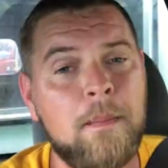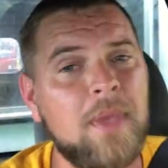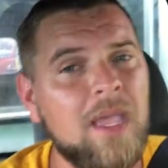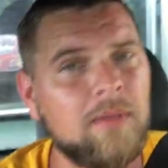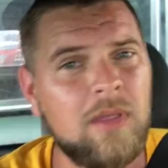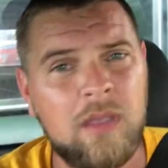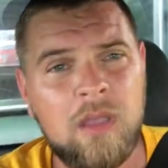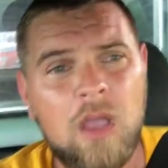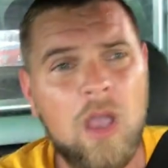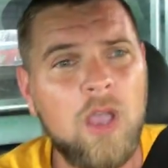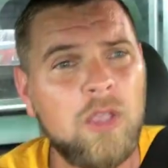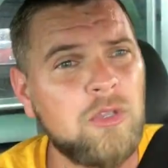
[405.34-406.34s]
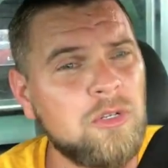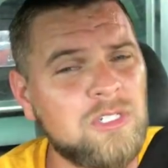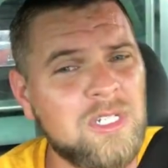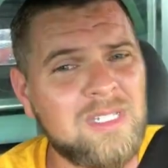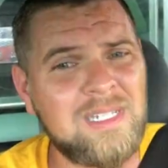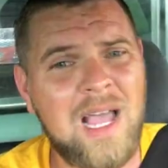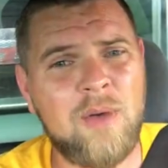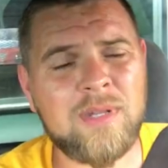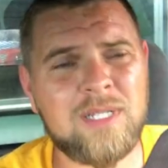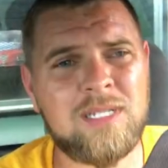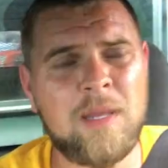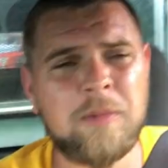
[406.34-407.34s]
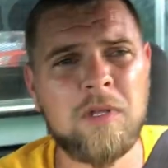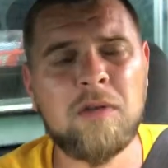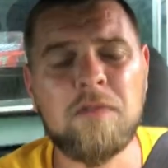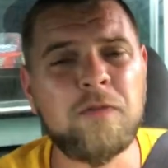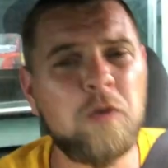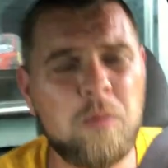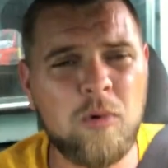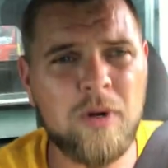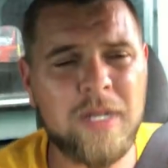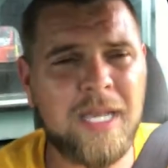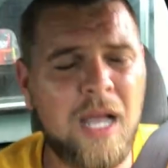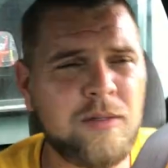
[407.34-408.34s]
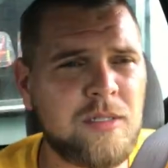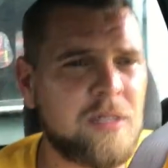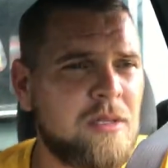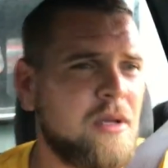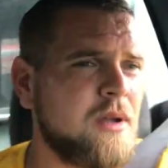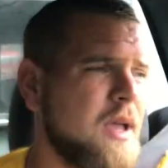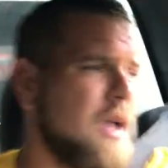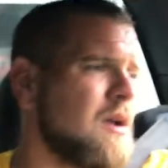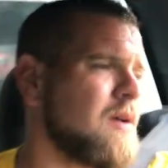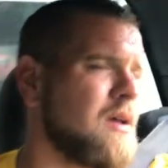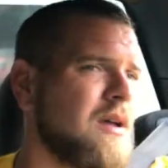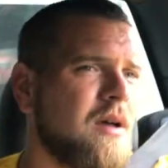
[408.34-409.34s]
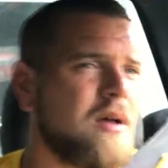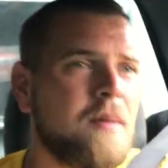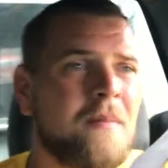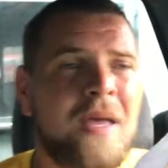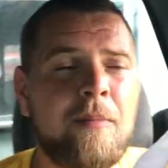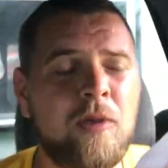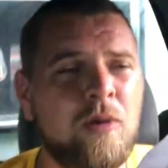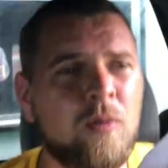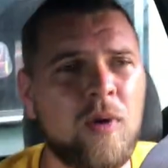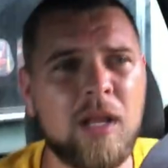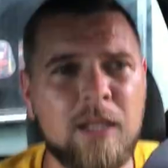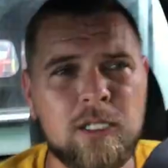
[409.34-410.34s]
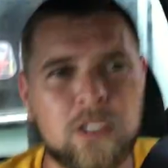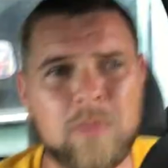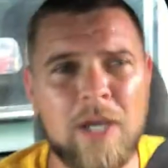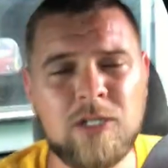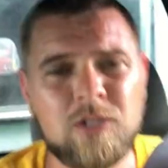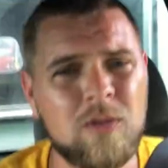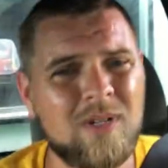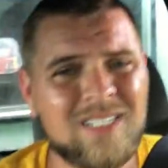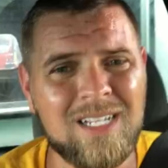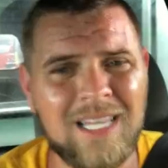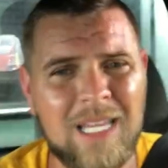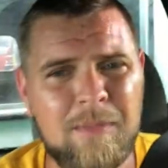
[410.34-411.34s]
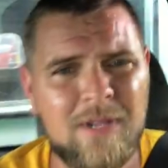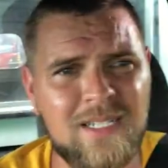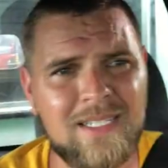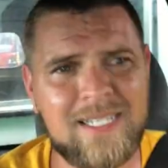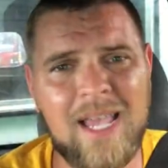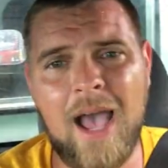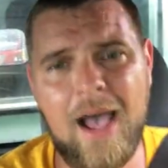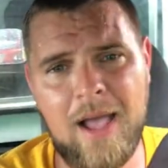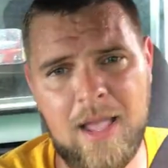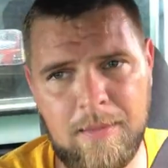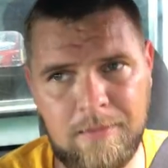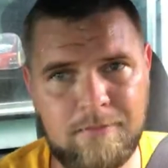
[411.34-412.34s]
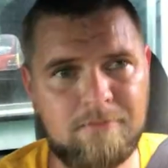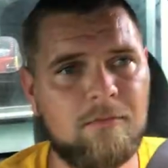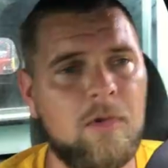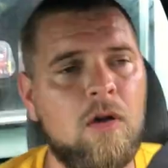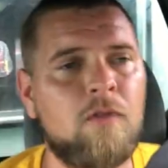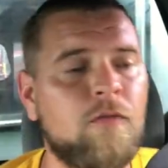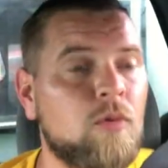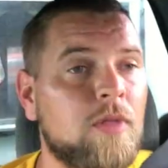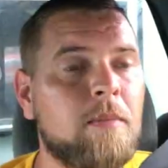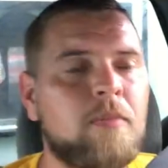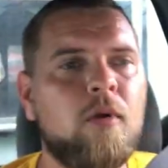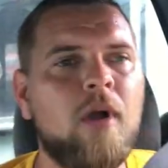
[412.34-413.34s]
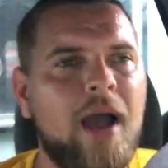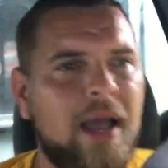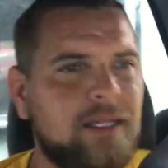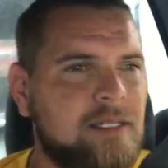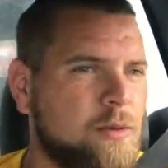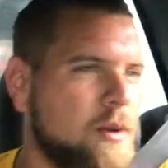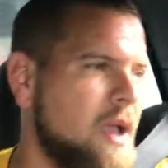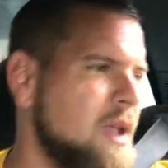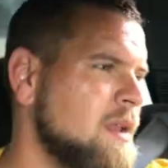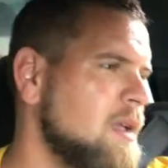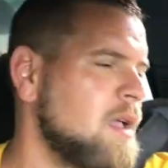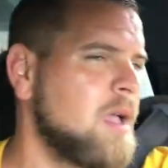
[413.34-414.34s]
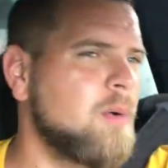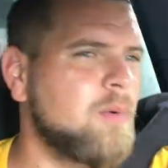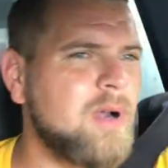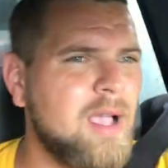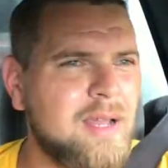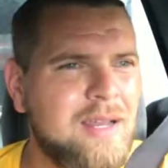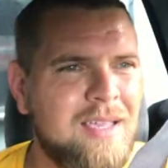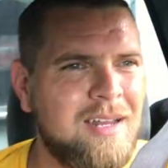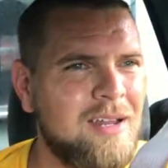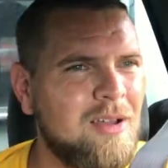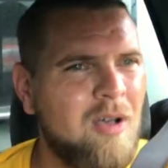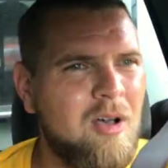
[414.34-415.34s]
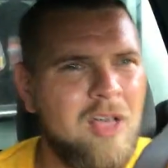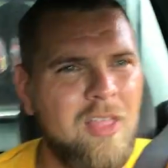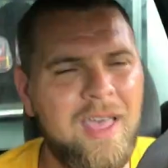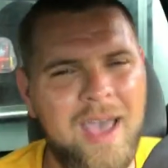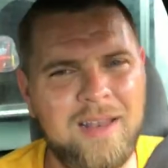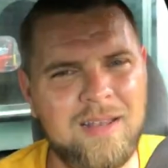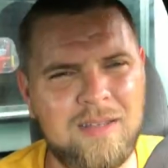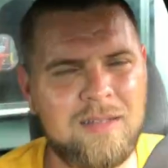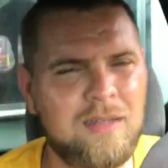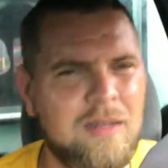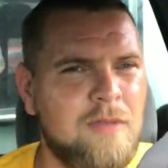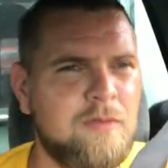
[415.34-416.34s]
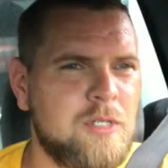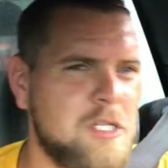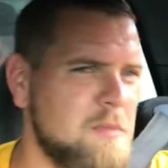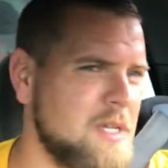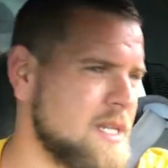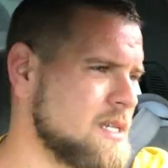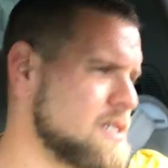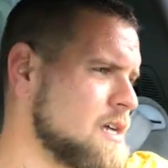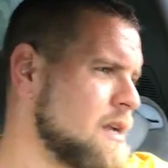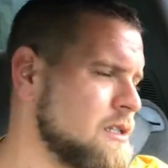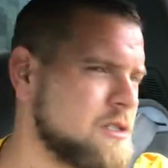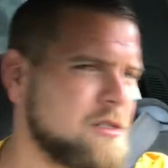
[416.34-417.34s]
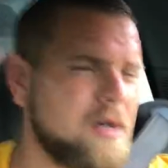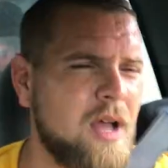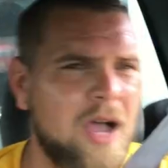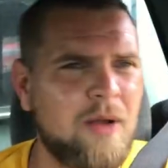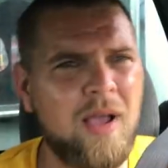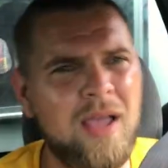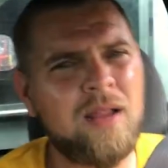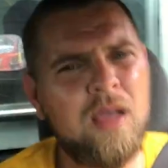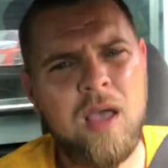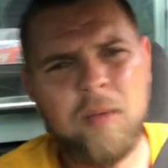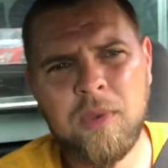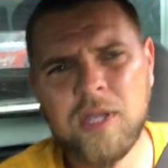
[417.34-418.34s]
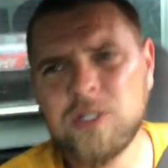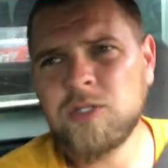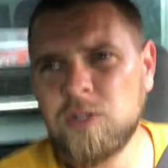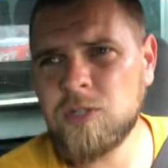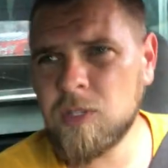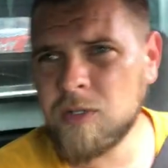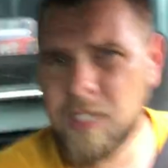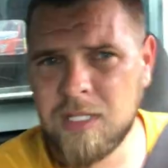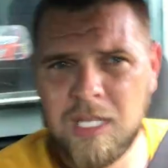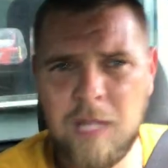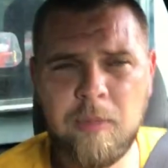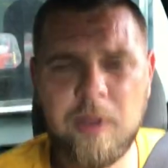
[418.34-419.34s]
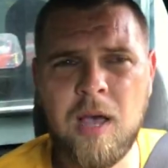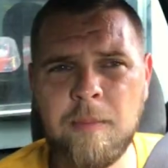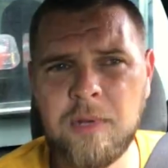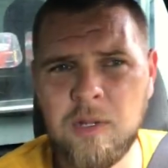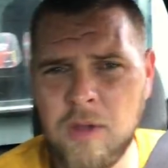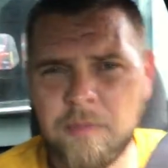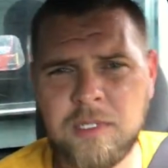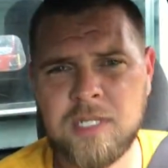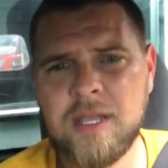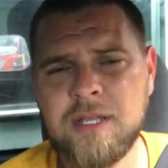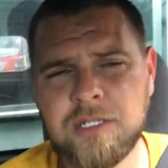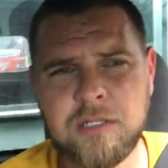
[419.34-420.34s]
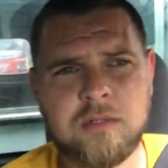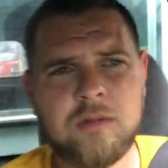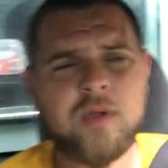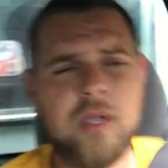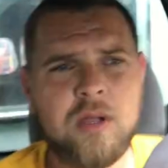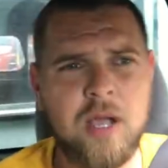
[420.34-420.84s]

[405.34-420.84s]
Maybe you're just now accepting a few more accounts in their area. Maybe you're running a special. It's a limited time for the price, right? We're not going to get into all that and if you should be dishonest or not, right? Because you still need to keep a company reputation, right?